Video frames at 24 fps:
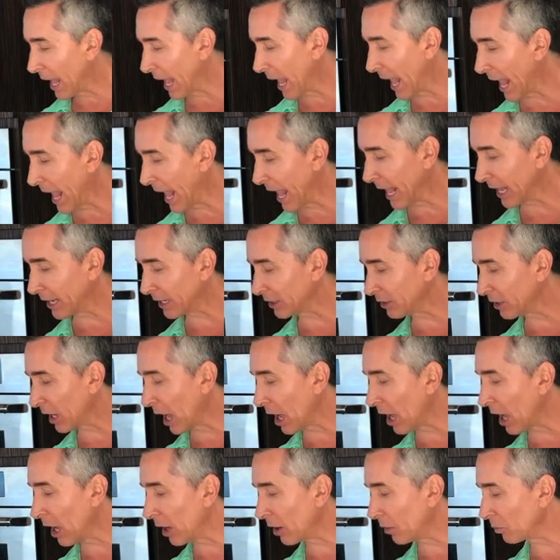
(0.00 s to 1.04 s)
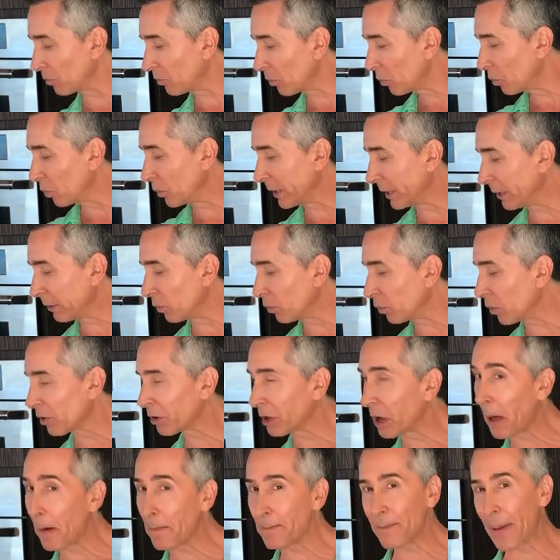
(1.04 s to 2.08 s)
and uh, we will
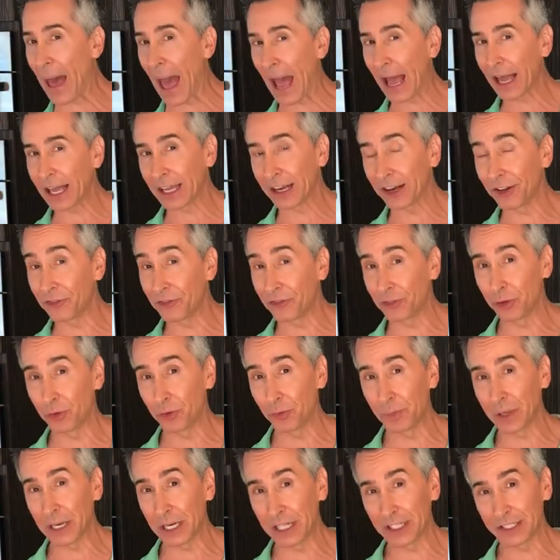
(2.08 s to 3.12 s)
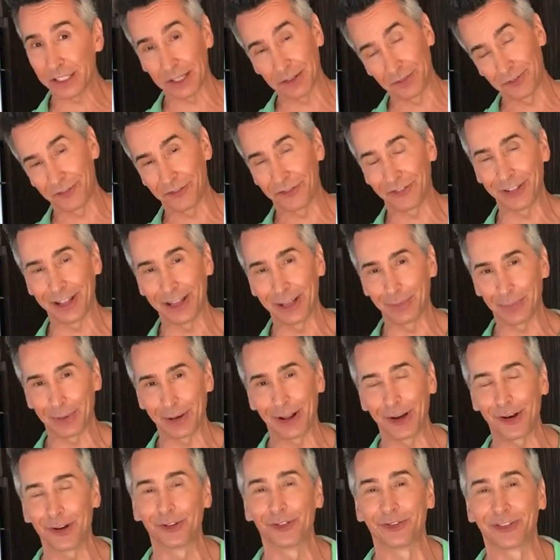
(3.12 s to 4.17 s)
come back in a few minutes and flip it
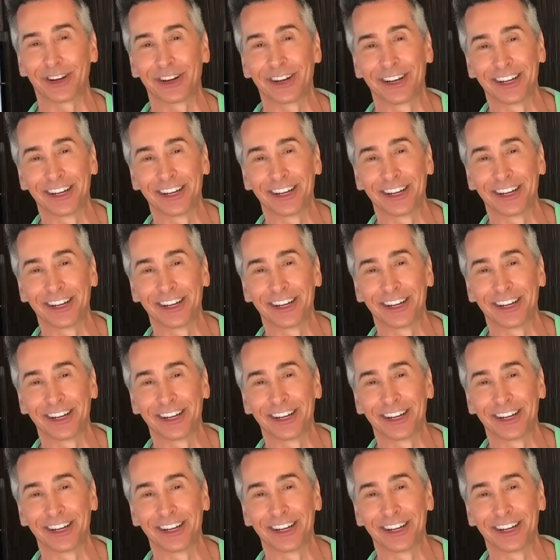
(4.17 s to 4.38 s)
over.